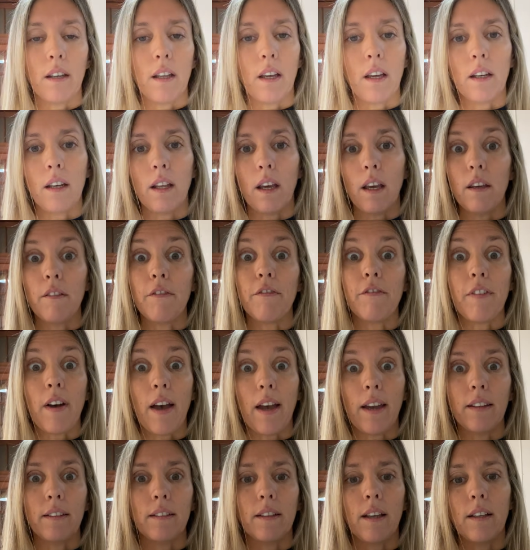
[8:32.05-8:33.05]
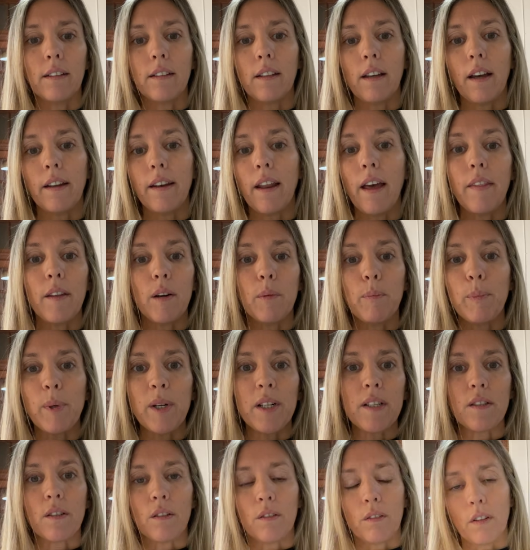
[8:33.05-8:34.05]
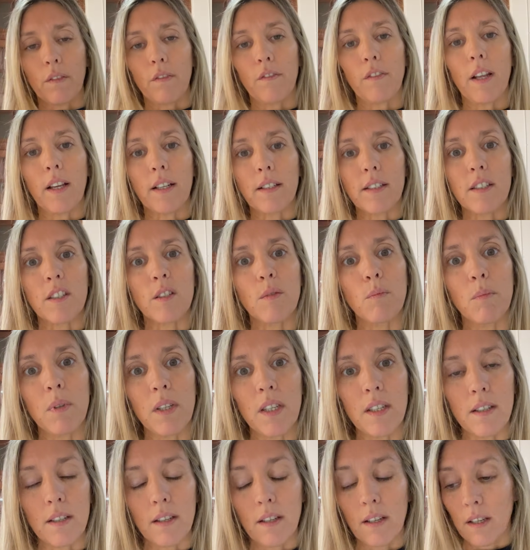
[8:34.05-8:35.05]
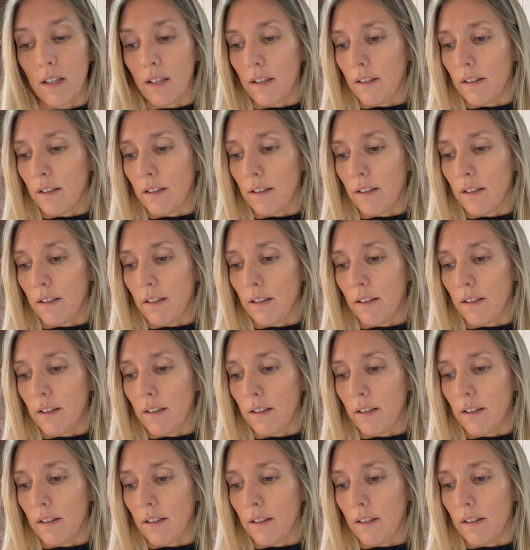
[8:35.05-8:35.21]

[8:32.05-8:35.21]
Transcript: and I find that another person reflects me